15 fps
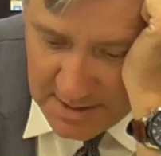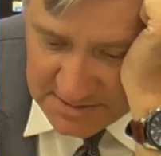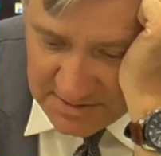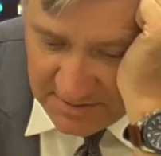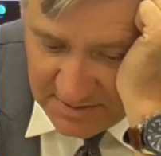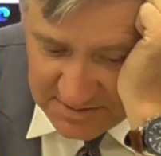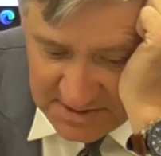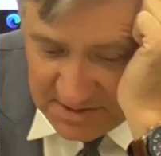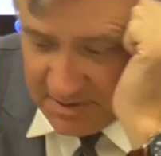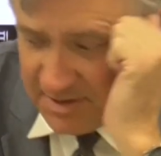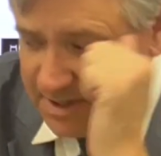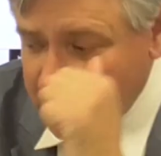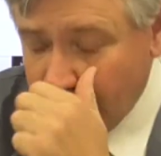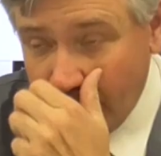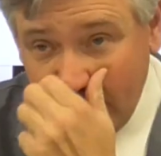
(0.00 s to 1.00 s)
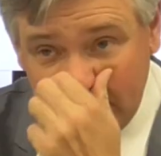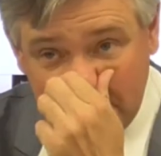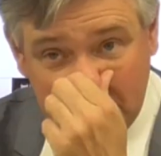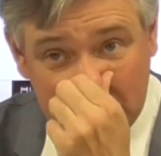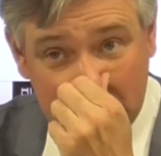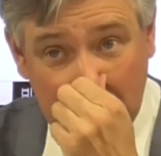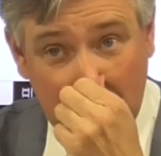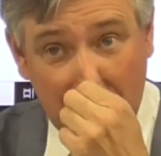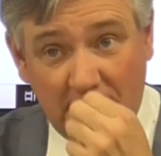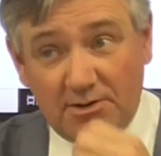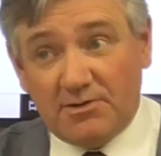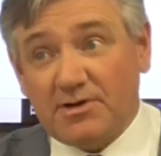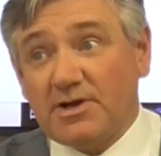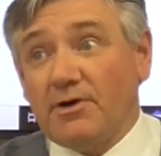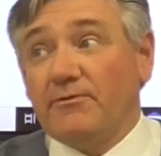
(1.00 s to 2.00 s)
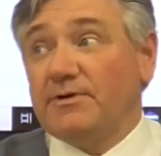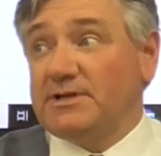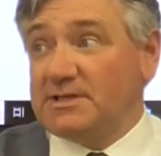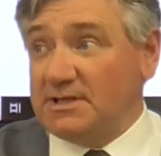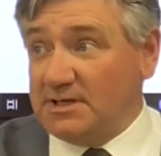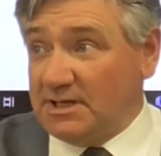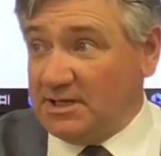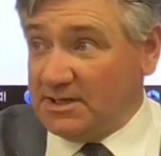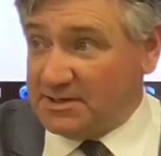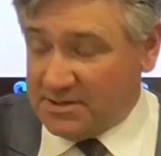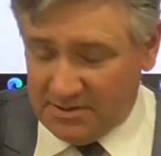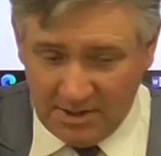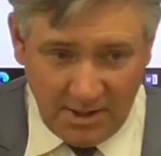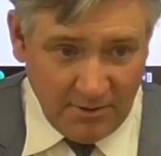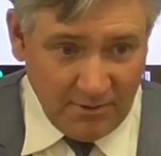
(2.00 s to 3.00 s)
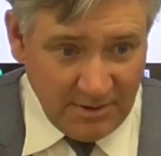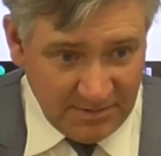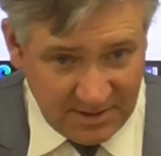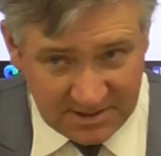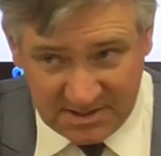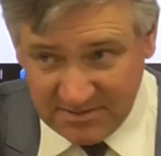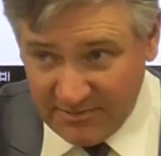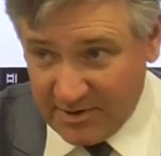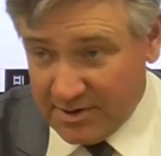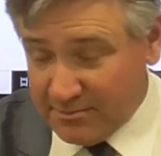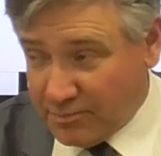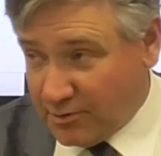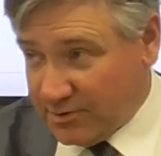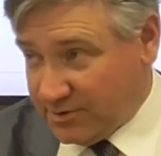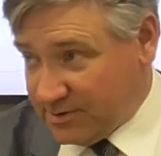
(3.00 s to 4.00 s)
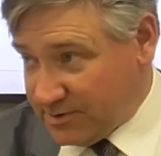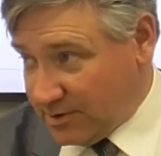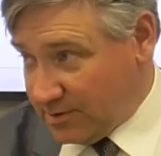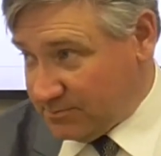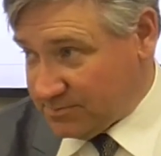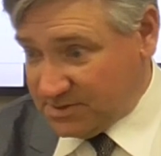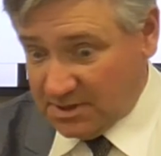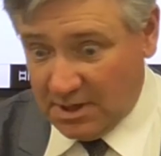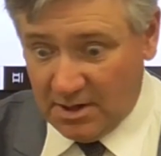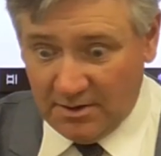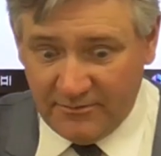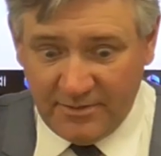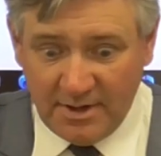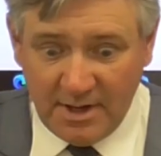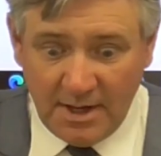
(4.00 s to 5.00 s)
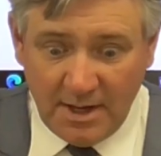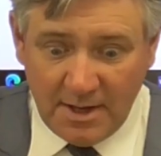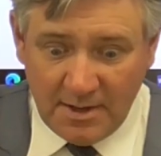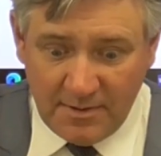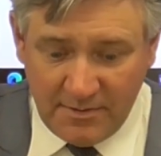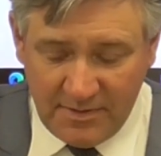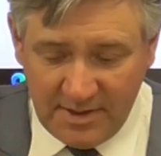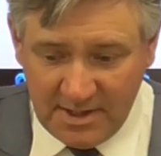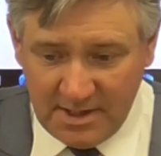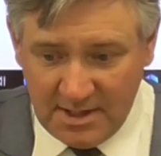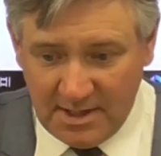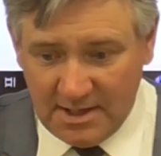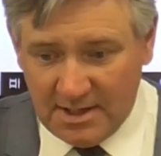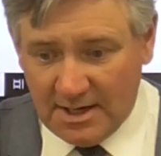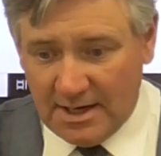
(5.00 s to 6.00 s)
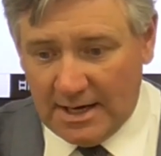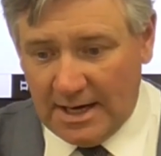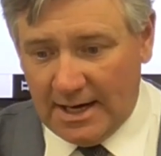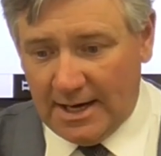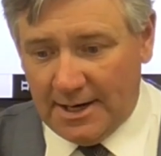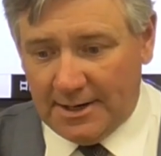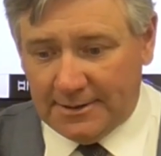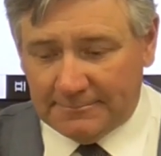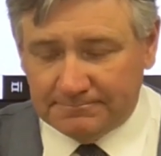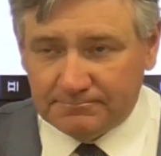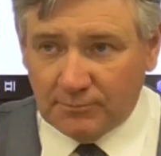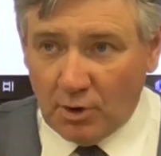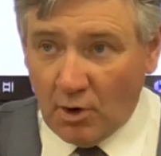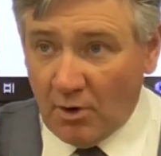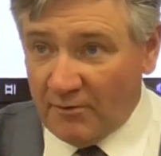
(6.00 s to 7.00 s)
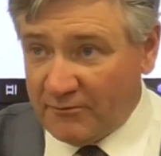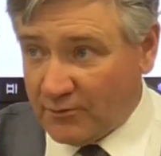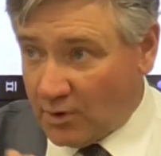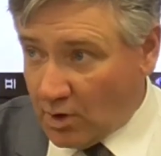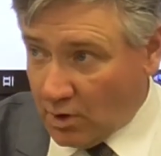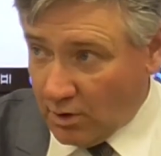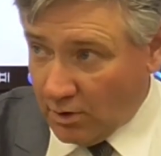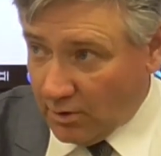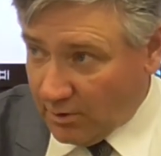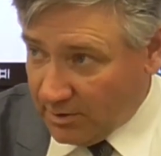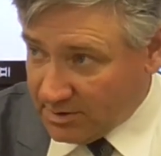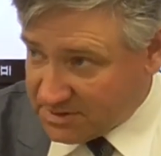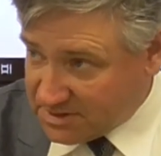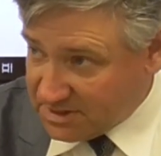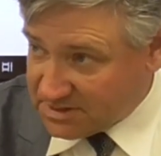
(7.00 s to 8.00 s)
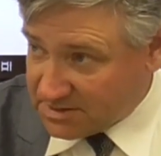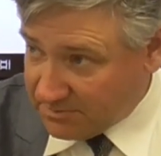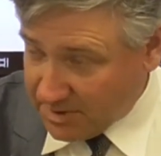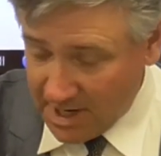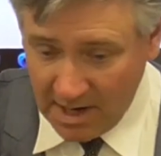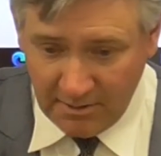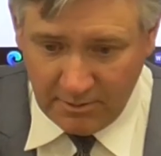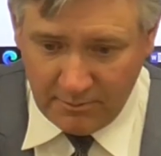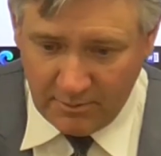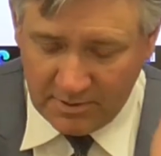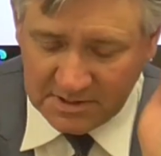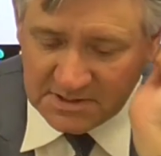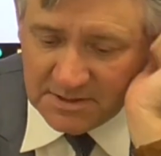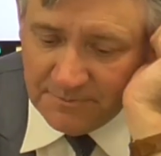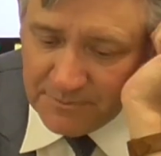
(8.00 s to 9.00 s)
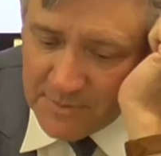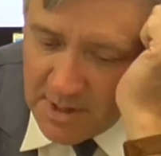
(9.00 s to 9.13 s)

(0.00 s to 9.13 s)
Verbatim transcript: So there are certain equations that you're going to need to know, and this is very important in terms of the uh, overall system and how it works.